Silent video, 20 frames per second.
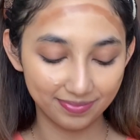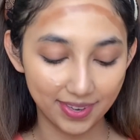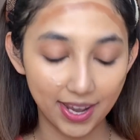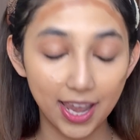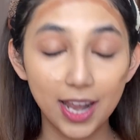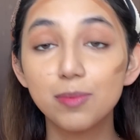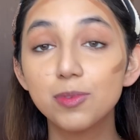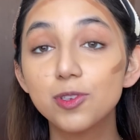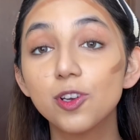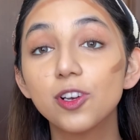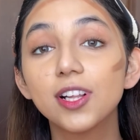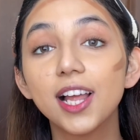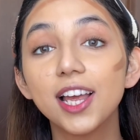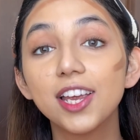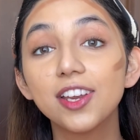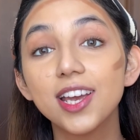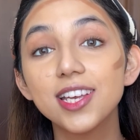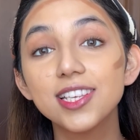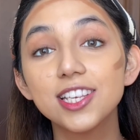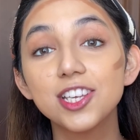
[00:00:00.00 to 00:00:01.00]
And I'm so glad
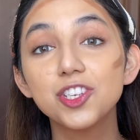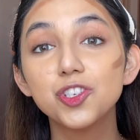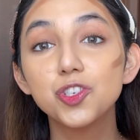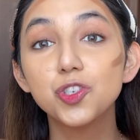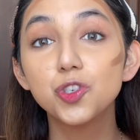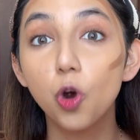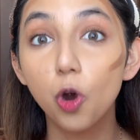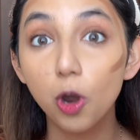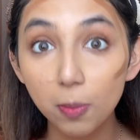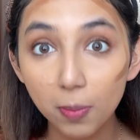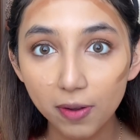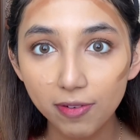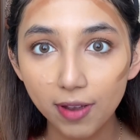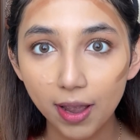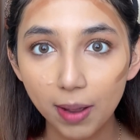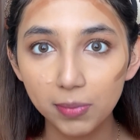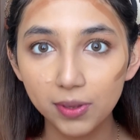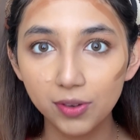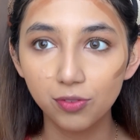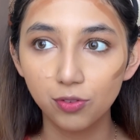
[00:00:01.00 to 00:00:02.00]
you guys enjoy my
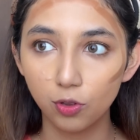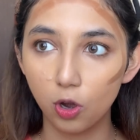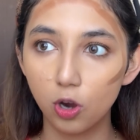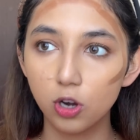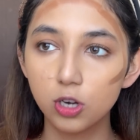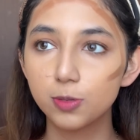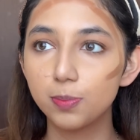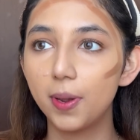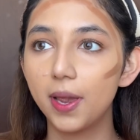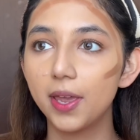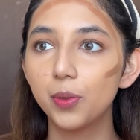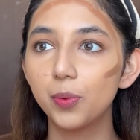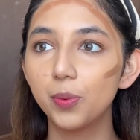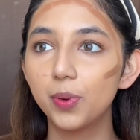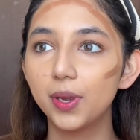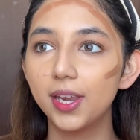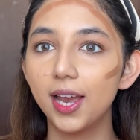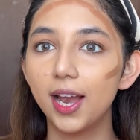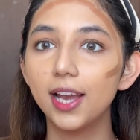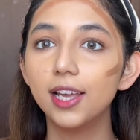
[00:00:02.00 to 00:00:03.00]
family vlogs. By the
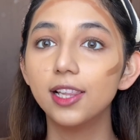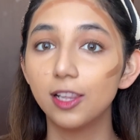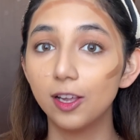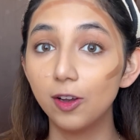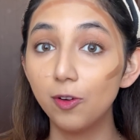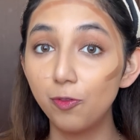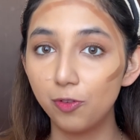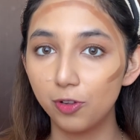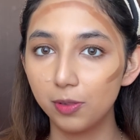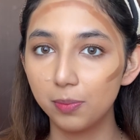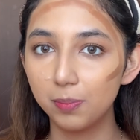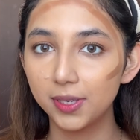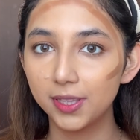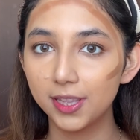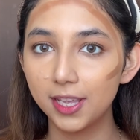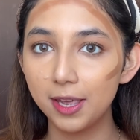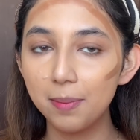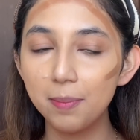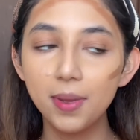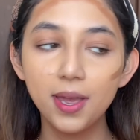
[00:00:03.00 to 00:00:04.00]
way, I love filming
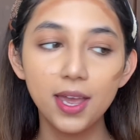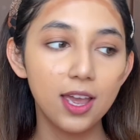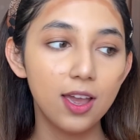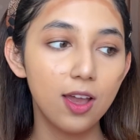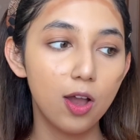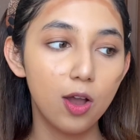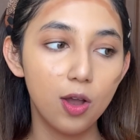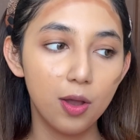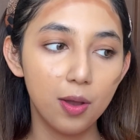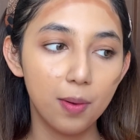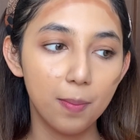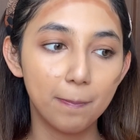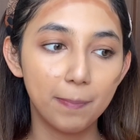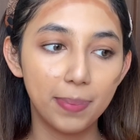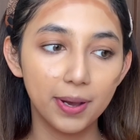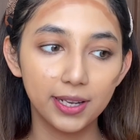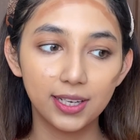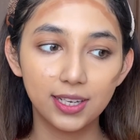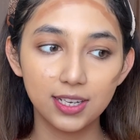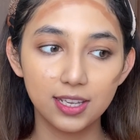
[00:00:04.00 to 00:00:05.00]
them,
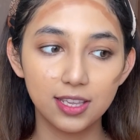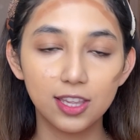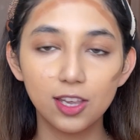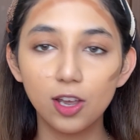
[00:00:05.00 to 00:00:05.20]
but they